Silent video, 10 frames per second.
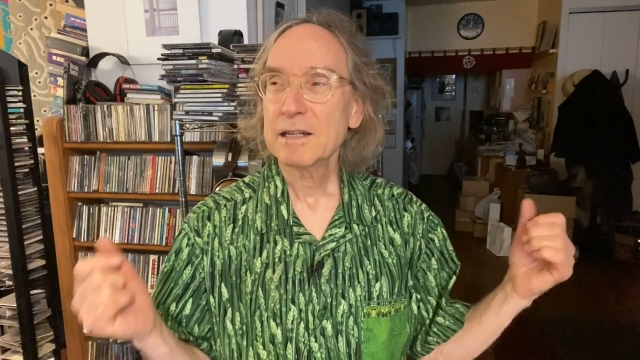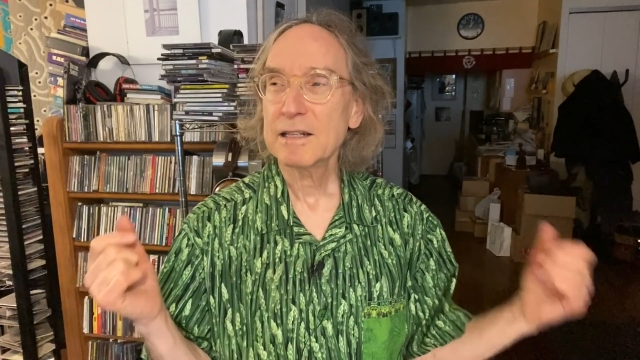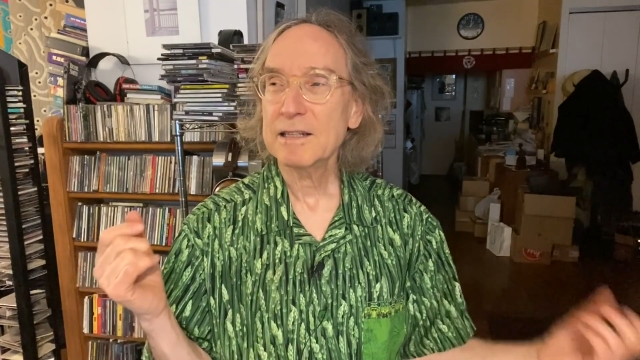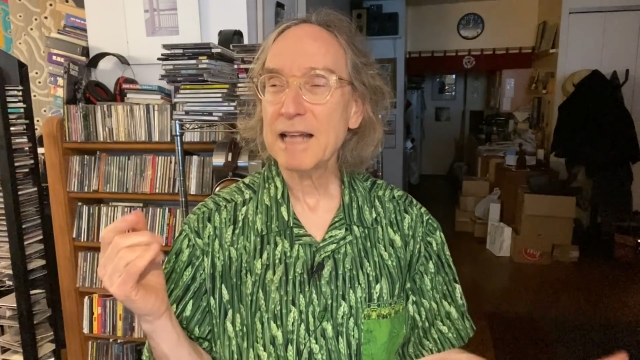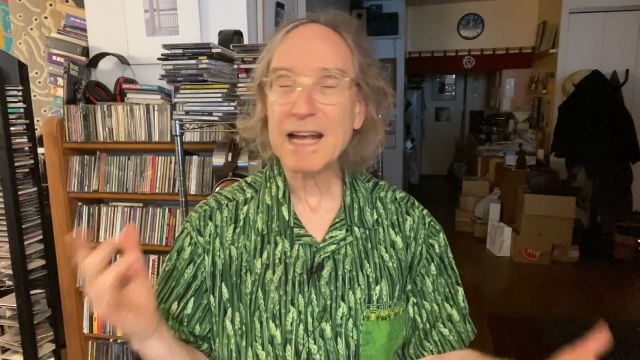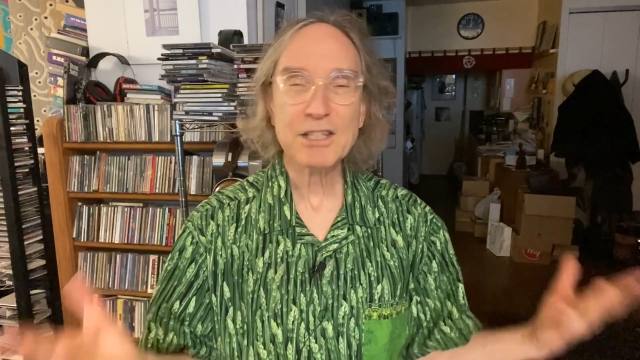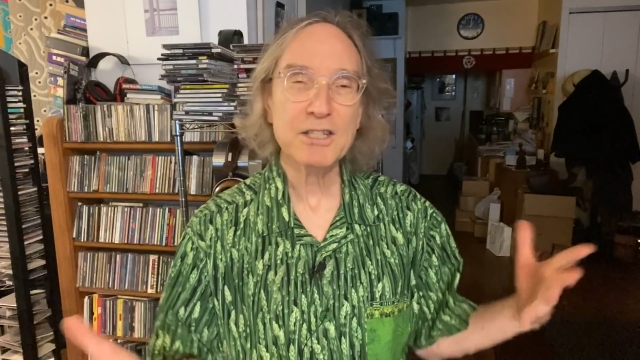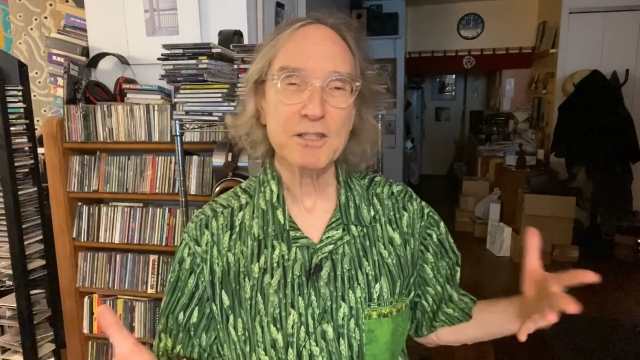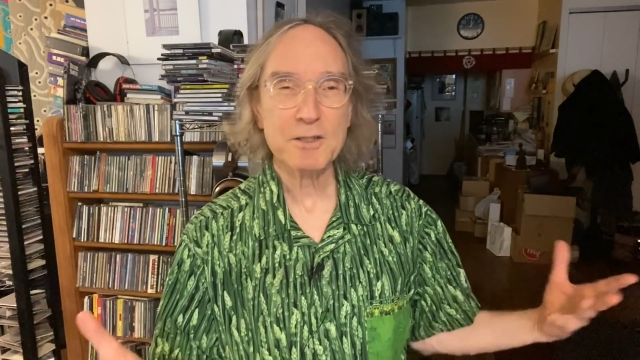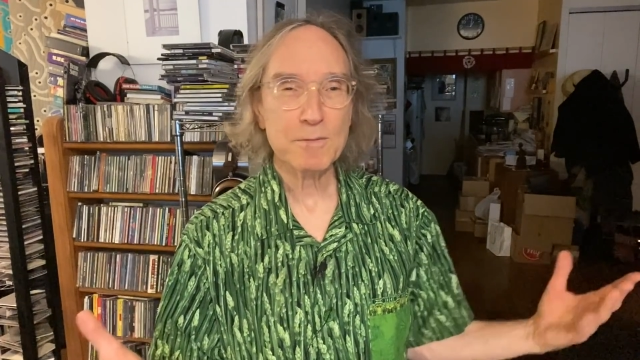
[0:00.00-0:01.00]
that
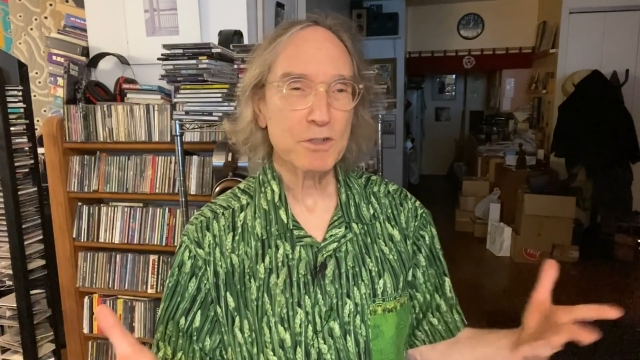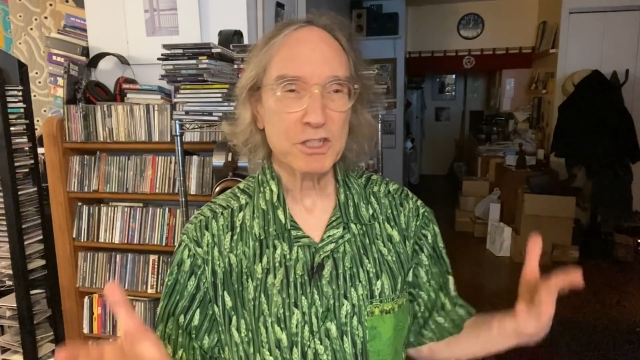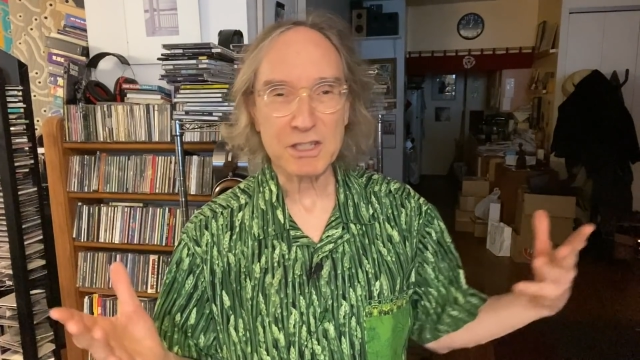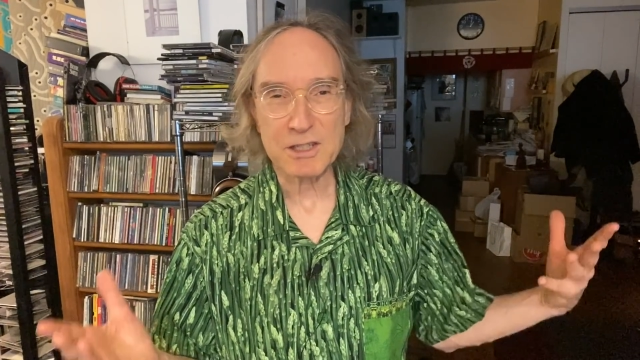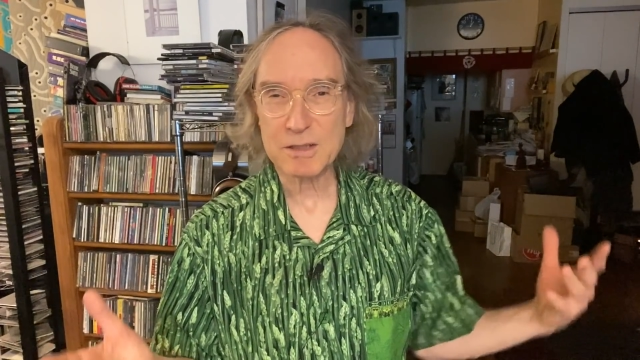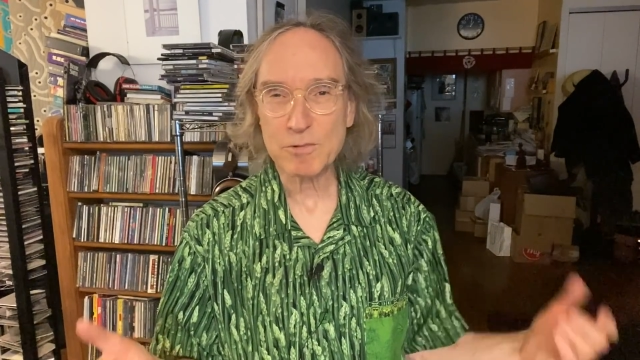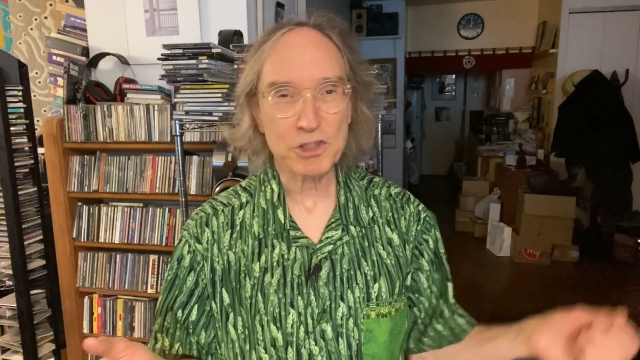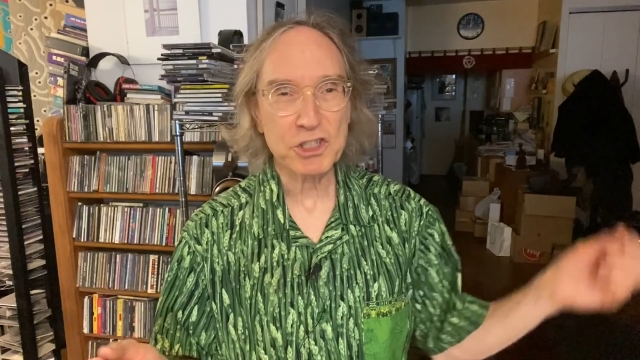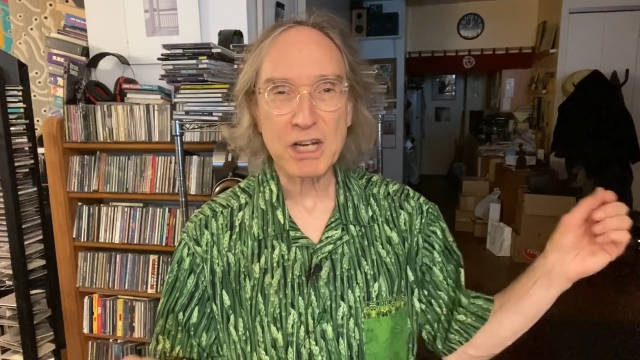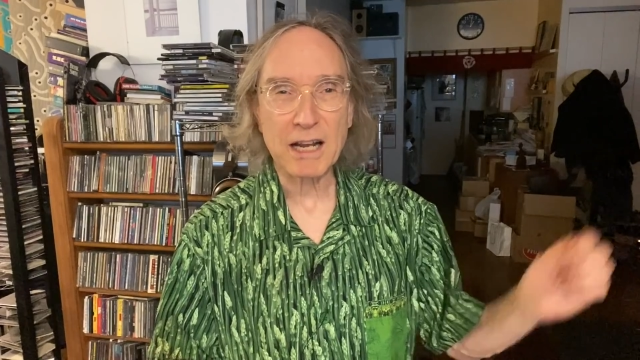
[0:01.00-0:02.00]
system just
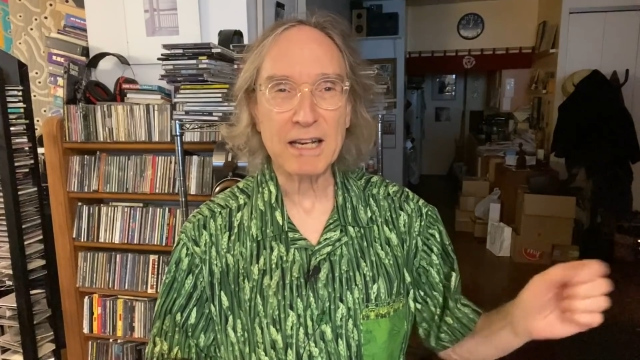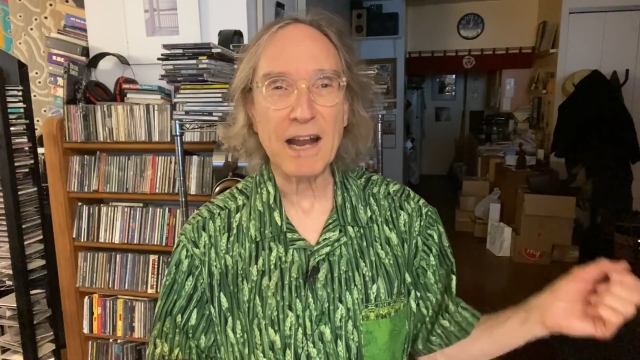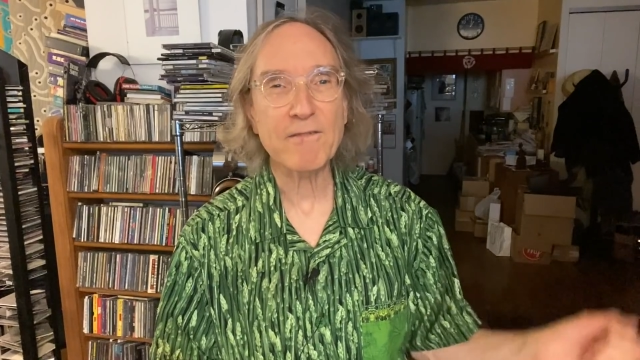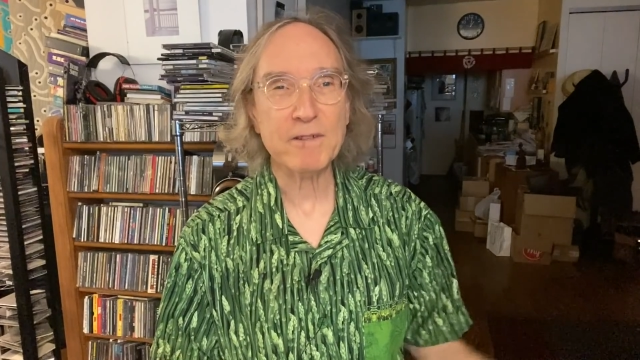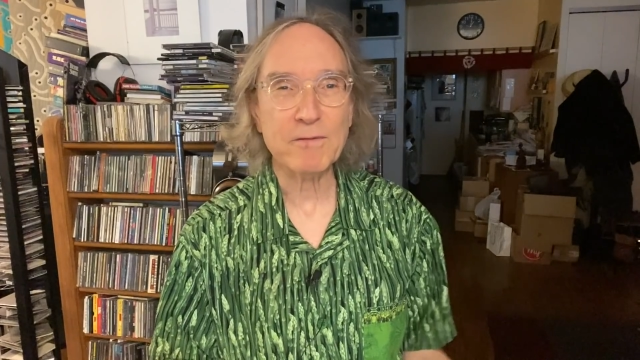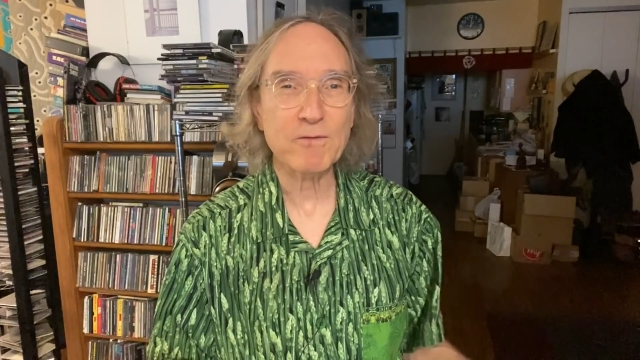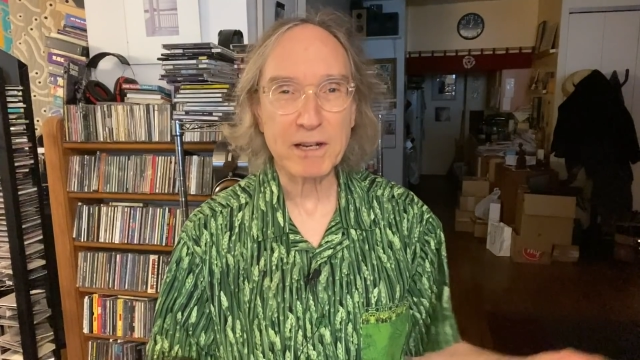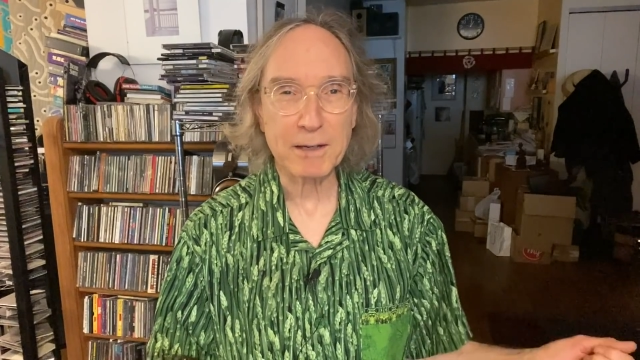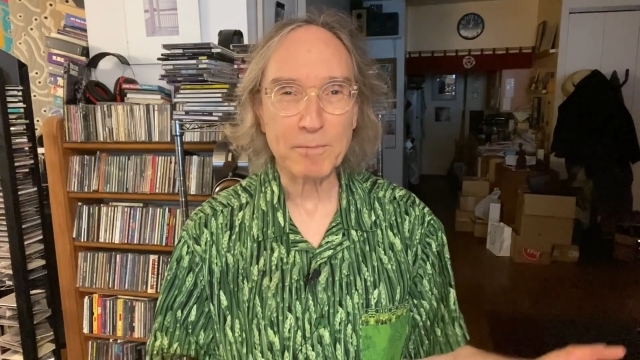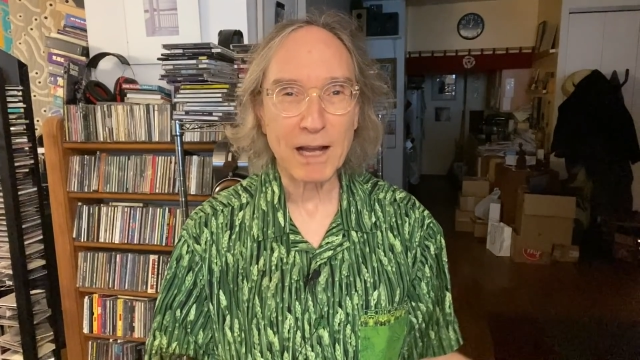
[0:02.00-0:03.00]
was checking every
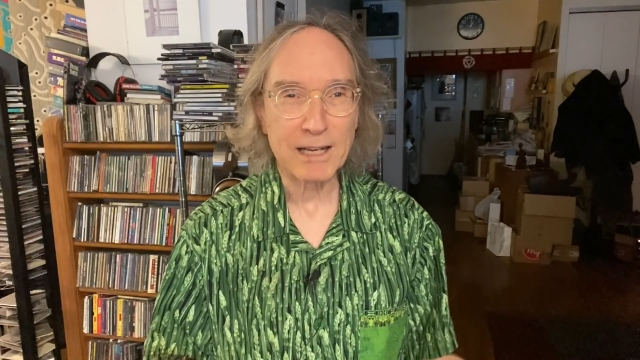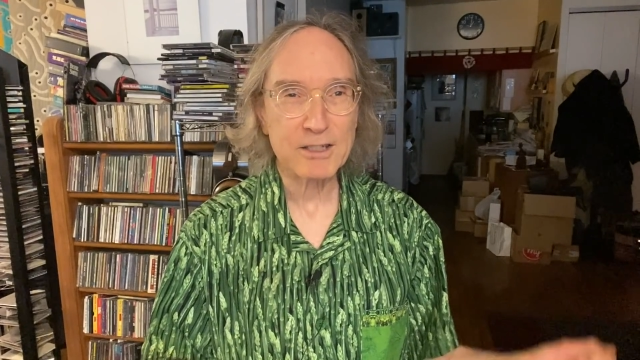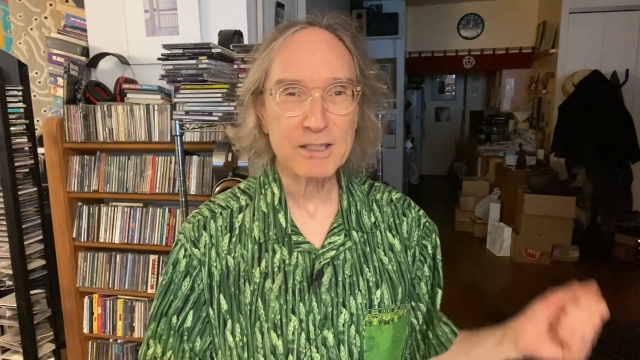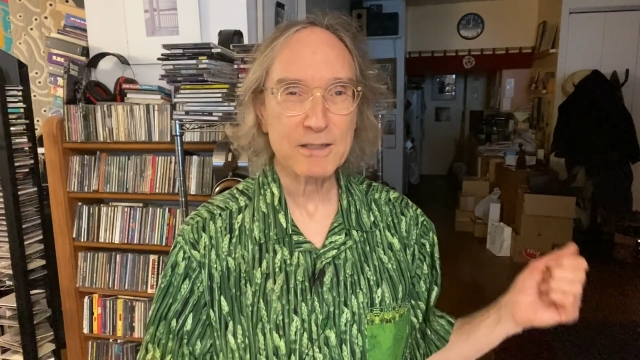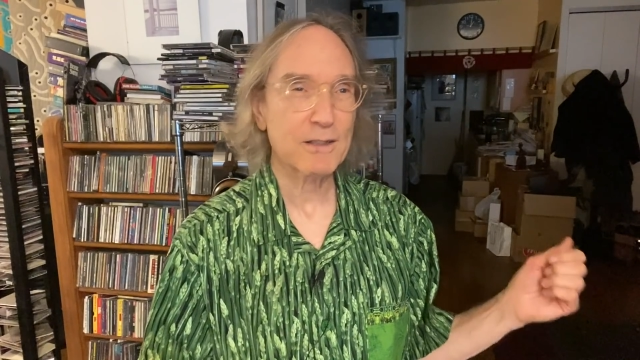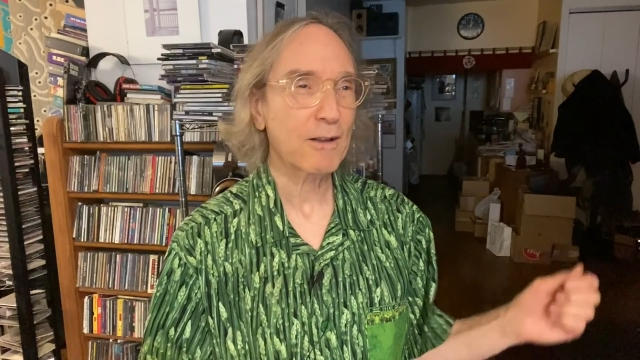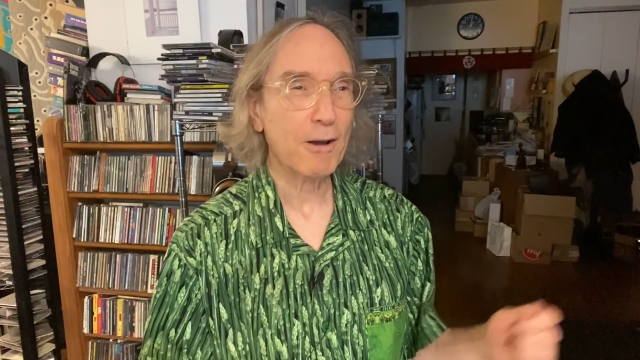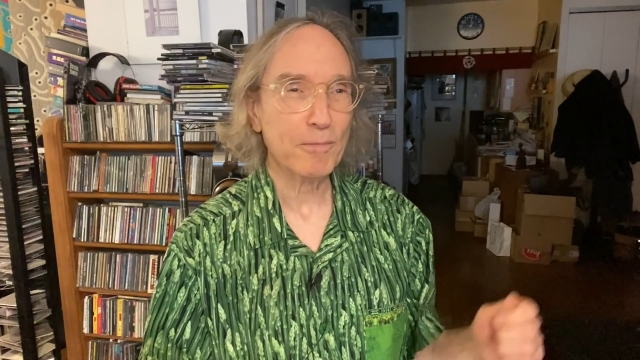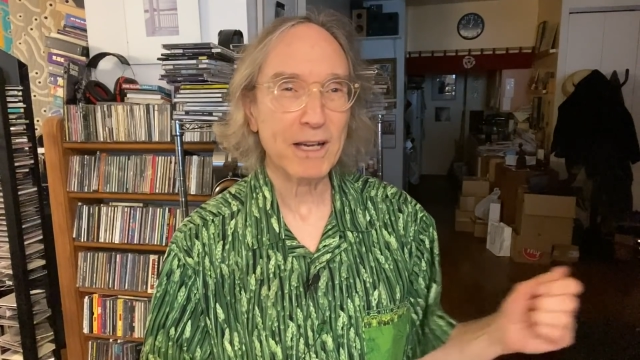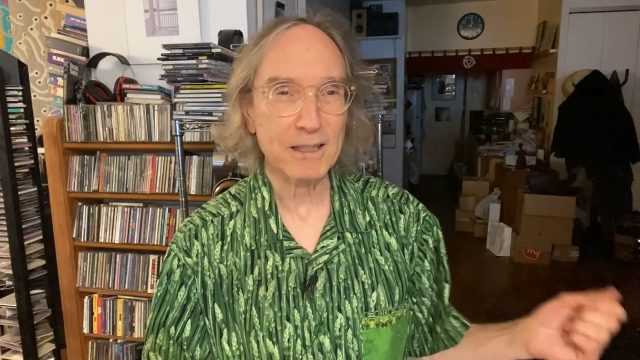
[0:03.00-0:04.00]
freaking box
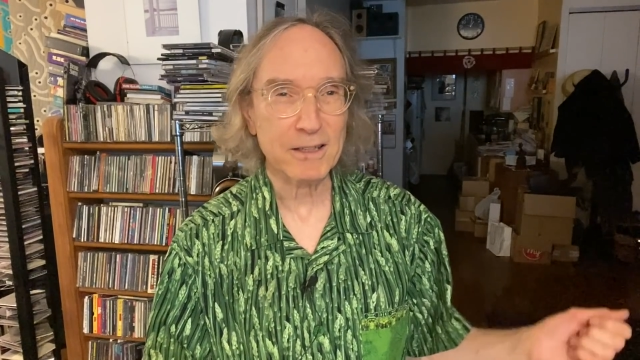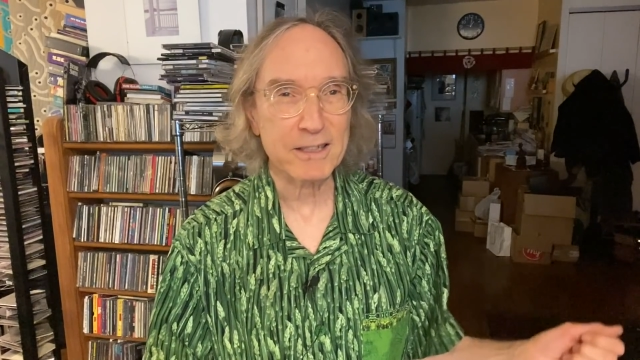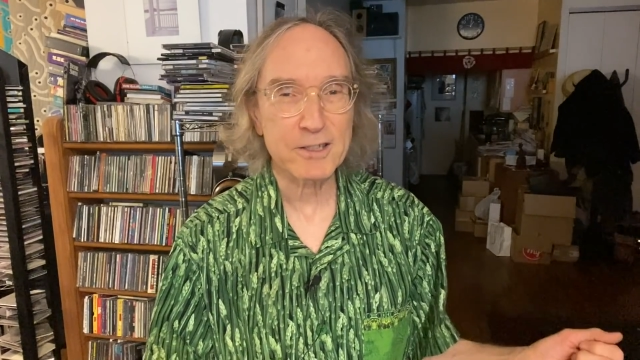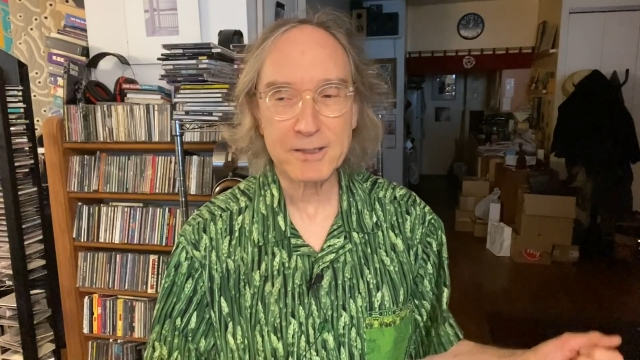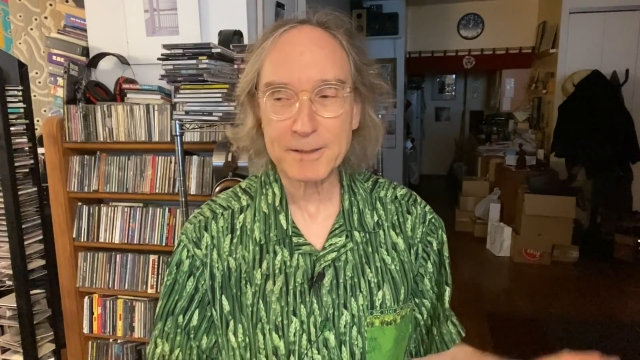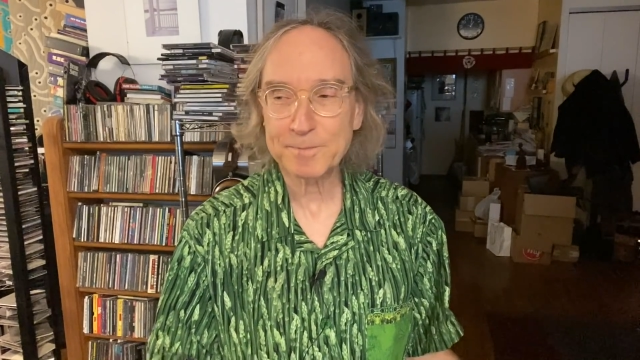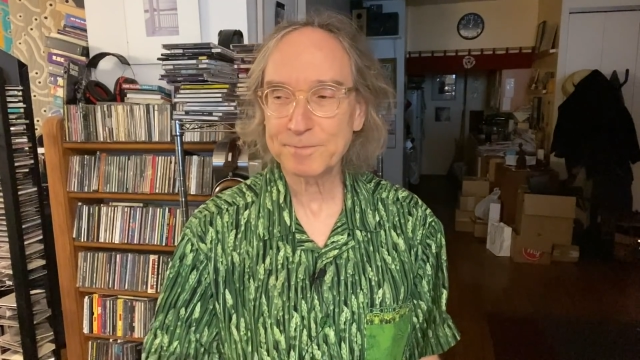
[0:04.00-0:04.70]
on my list.